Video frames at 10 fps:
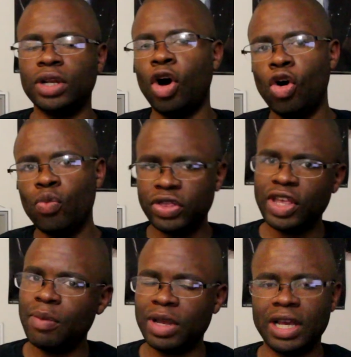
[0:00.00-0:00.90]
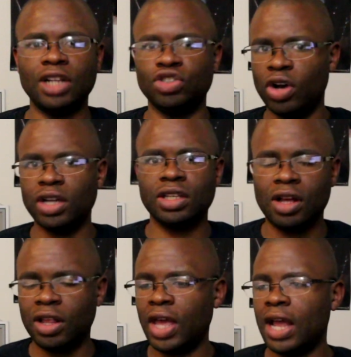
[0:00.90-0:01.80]
went home with them and got drugged
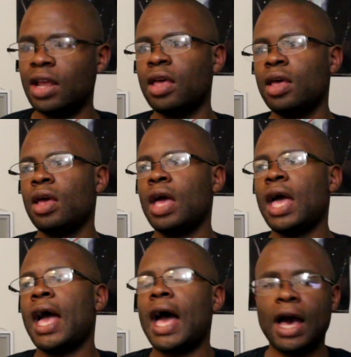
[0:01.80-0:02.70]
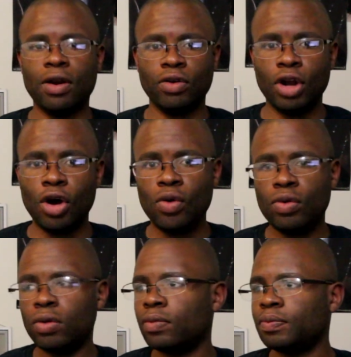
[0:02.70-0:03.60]
and all that? I don't
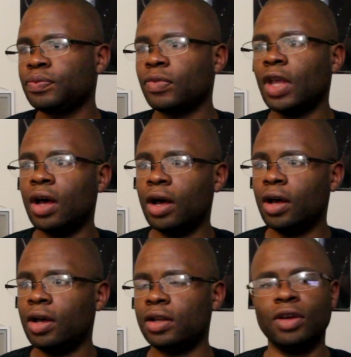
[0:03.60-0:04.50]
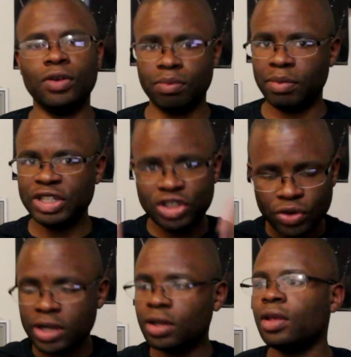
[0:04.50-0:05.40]
know. Uh, another
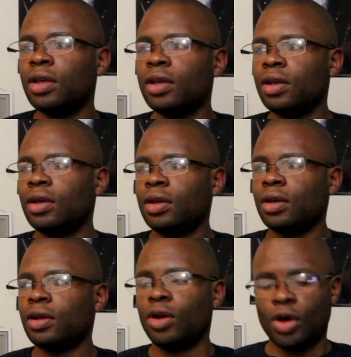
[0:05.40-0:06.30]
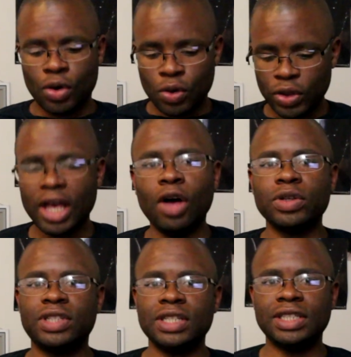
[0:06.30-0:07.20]
mystery. Who the hell
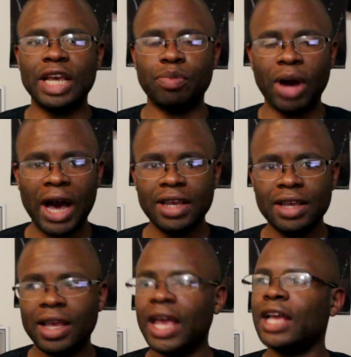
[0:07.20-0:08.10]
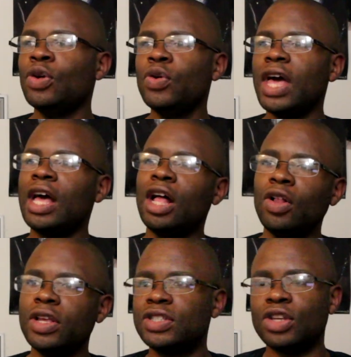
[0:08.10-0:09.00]
was this dead body? And who the
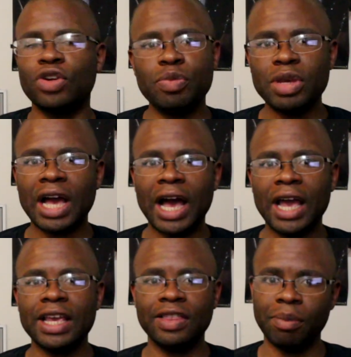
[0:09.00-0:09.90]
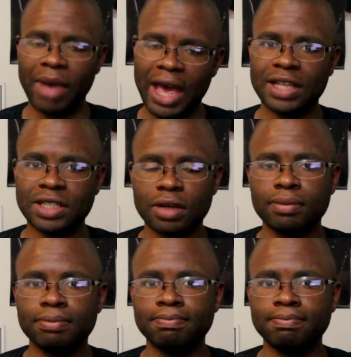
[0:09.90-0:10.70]
hell is the creepy guy in the mask?